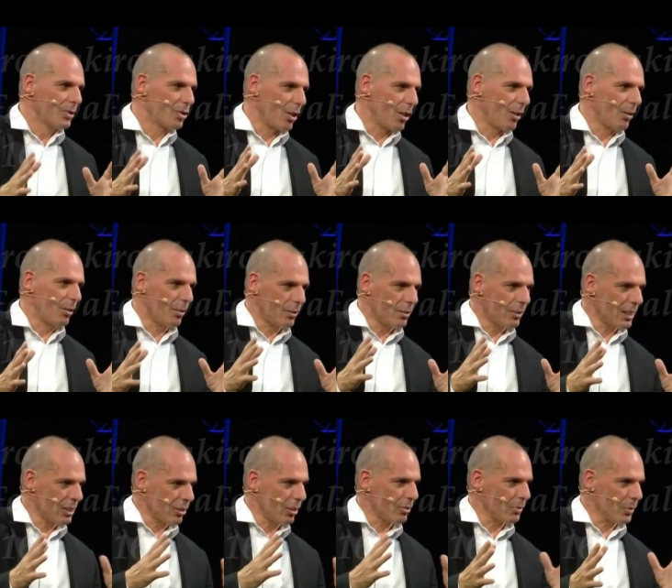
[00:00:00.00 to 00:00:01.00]
so
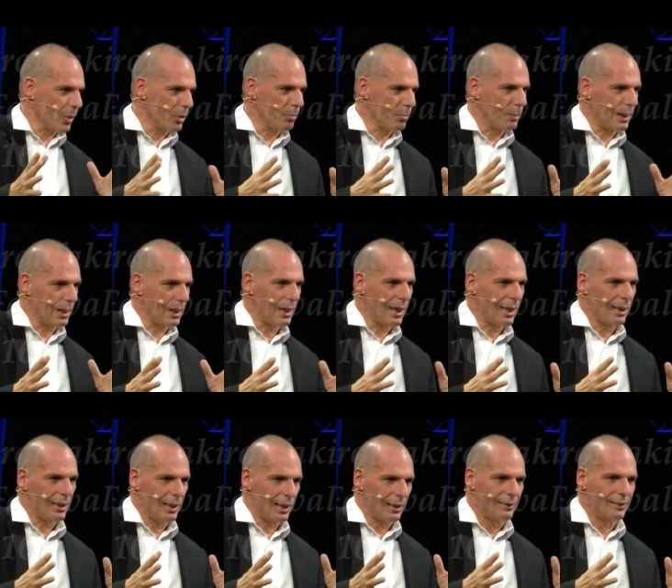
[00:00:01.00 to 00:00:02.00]
there's always going to be
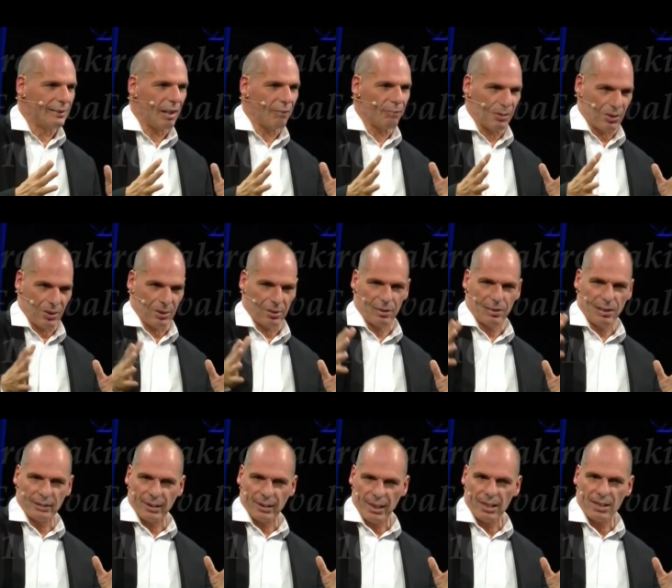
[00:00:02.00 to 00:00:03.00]
a deficit
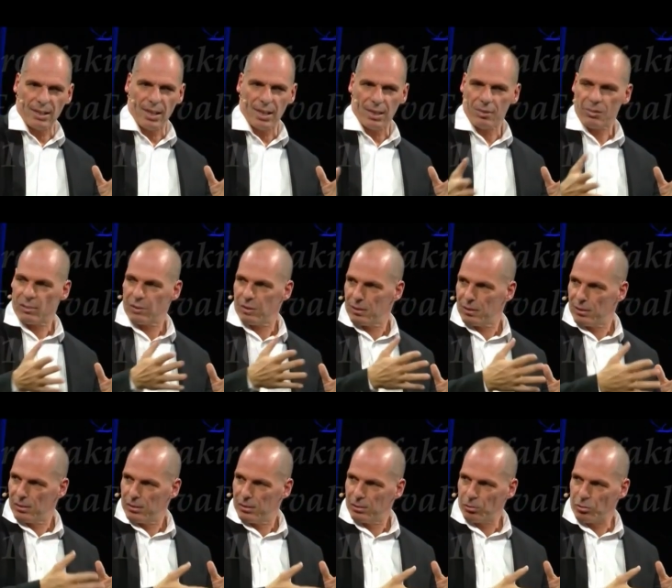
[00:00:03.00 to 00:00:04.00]
that Greece has
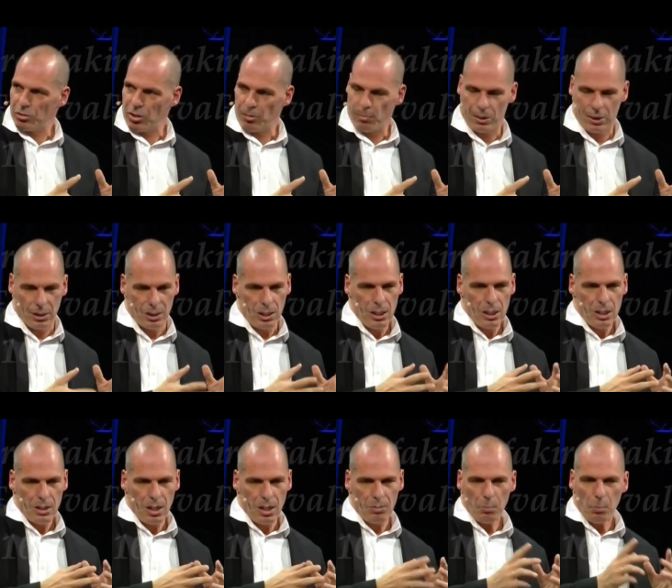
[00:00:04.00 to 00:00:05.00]
to Germany.
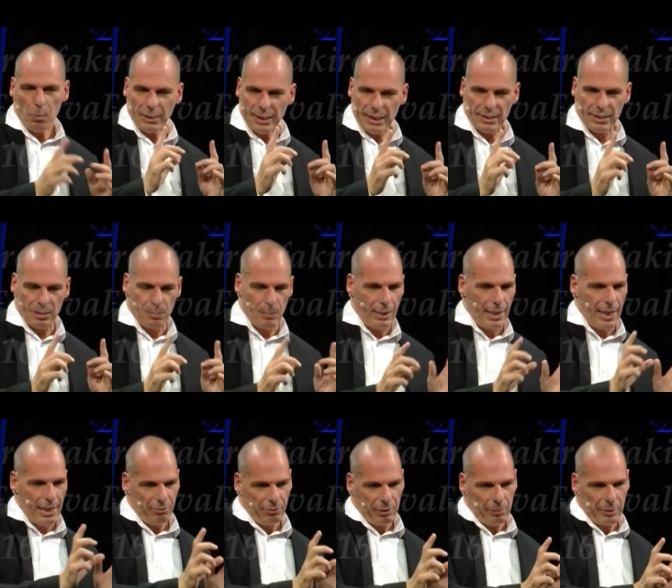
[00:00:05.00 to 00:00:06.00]
Now, what does this mean?
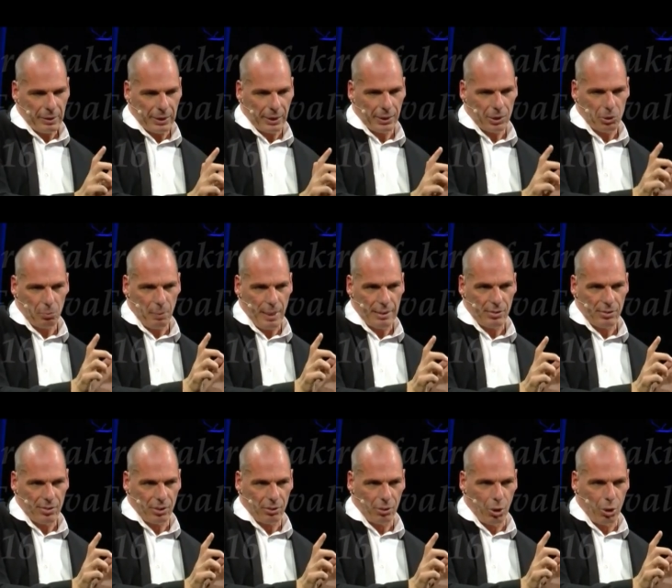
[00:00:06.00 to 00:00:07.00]
Every Mercedes
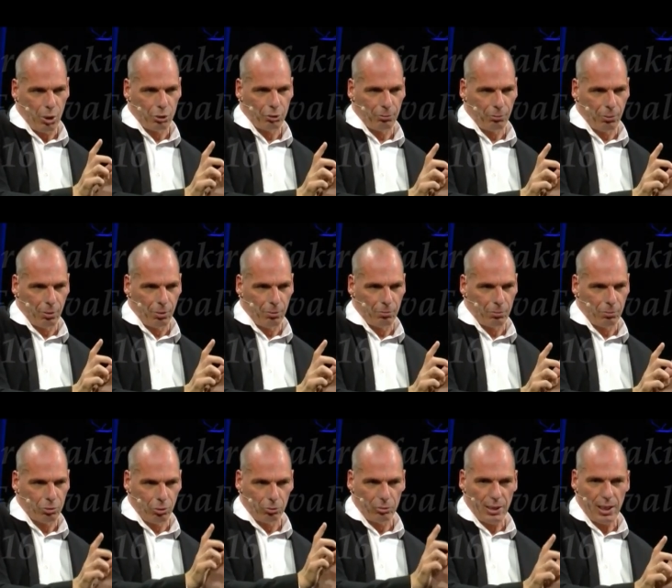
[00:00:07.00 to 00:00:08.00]
Benz that goes from
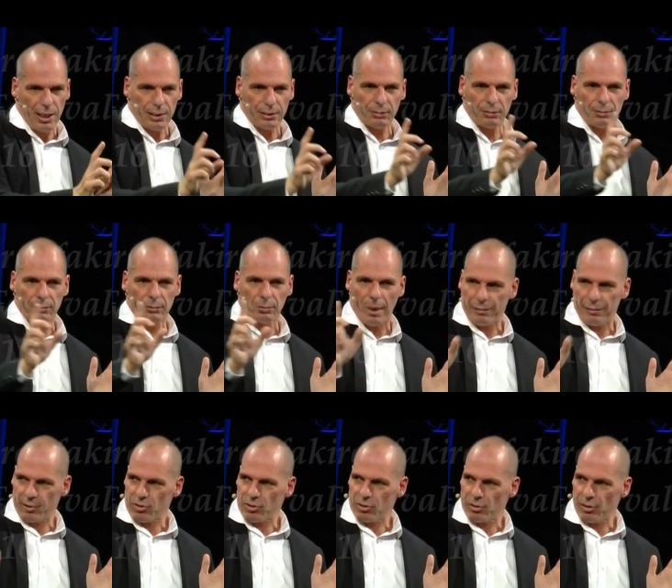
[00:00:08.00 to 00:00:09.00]
Stuttgart to
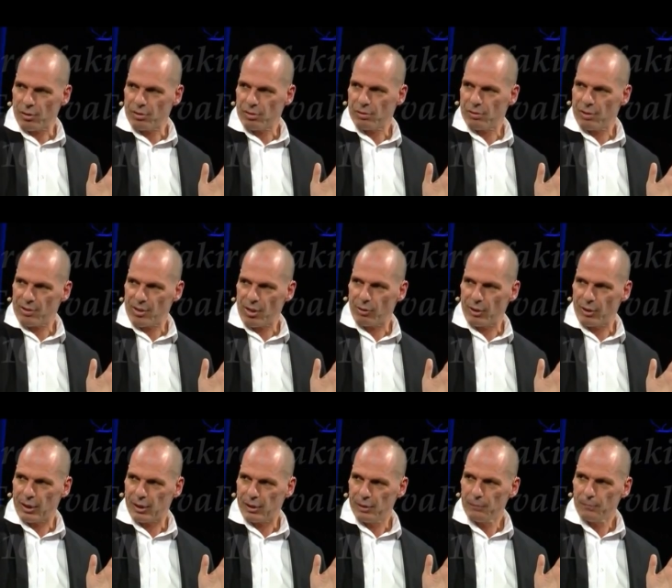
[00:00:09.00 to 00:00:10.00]
Athens or
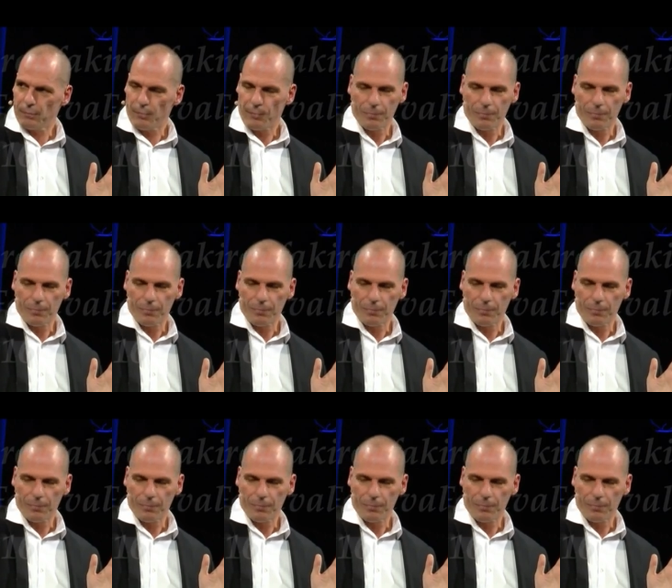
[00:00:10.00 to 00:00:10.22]
Thessaloniki